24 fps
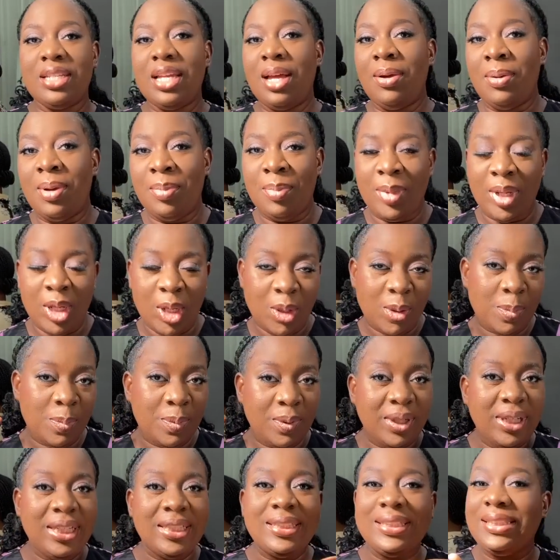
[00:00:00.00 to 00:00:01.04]
our Mommy,
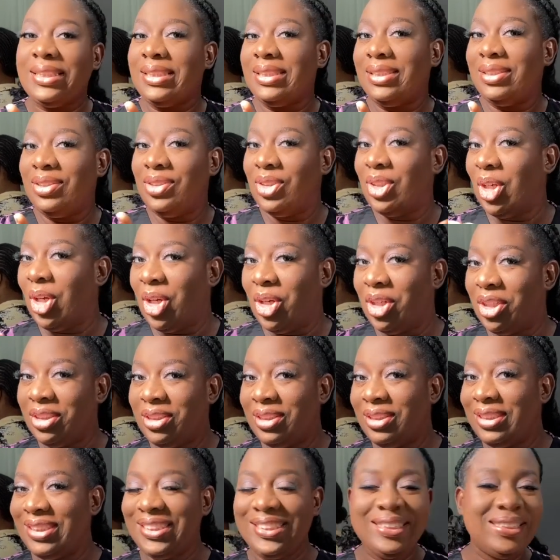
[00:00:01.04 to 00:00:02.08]
makeup is done.
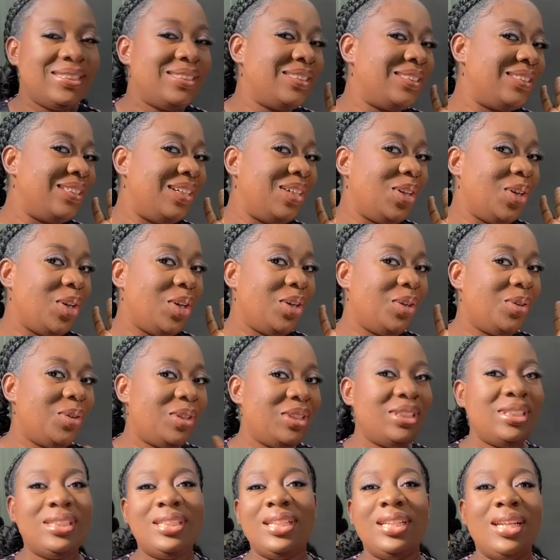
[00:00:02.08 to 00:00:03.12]
What
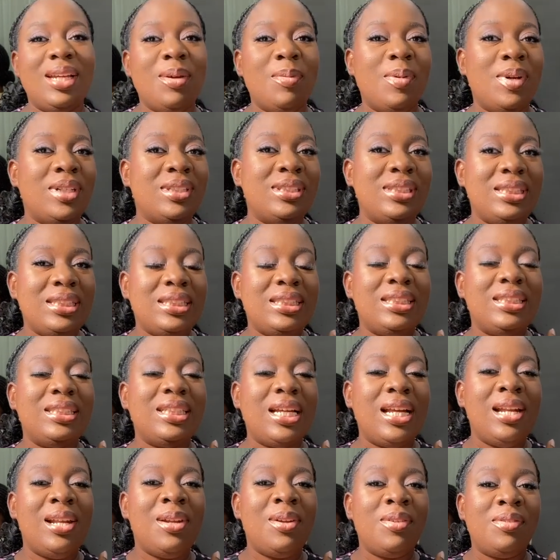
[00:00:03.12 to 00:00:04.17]
do you think about it?
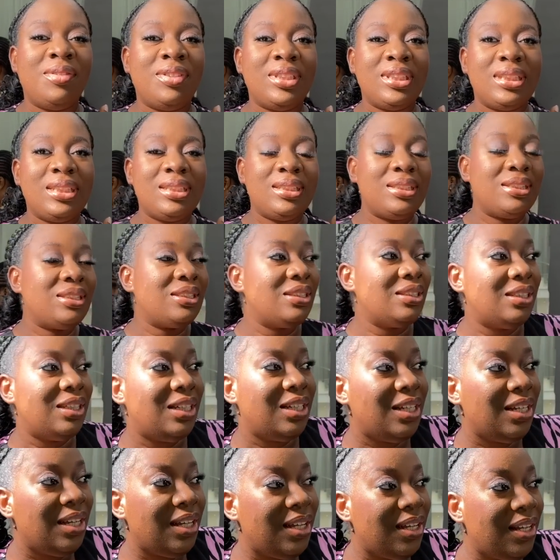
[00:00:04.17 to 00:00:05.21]
I love it.
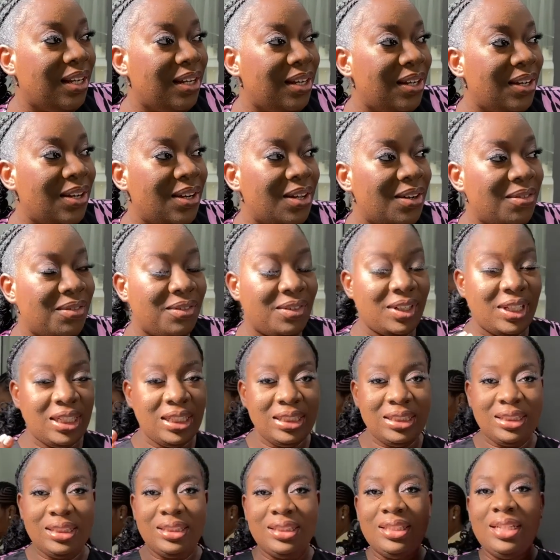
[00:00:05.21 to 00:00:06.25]
Love
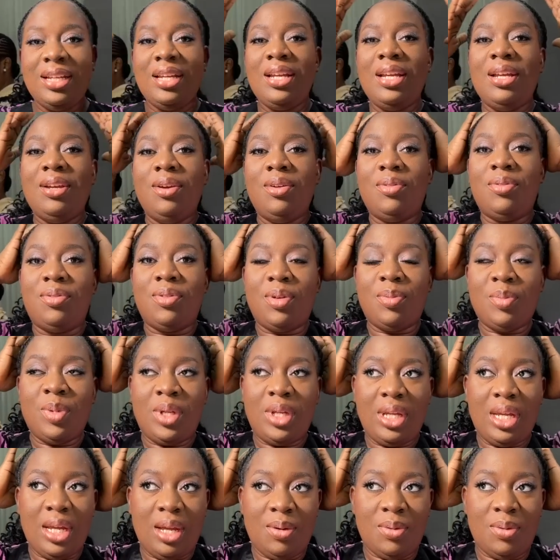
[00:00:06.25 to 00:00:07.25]
it. From here, I